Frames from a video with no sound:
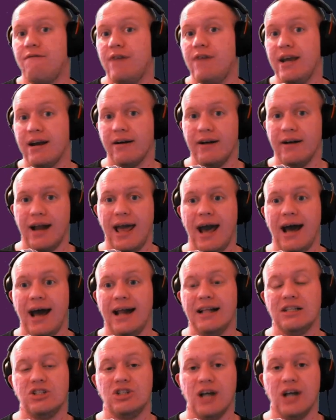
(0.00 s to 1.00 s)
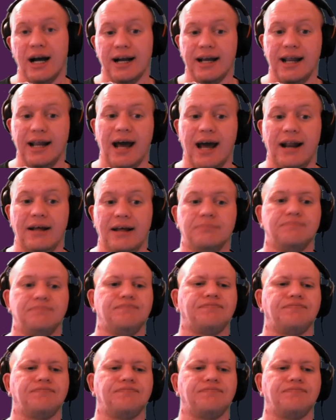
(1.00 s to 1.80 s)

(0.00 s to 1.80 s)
figure it out and chuck it at it.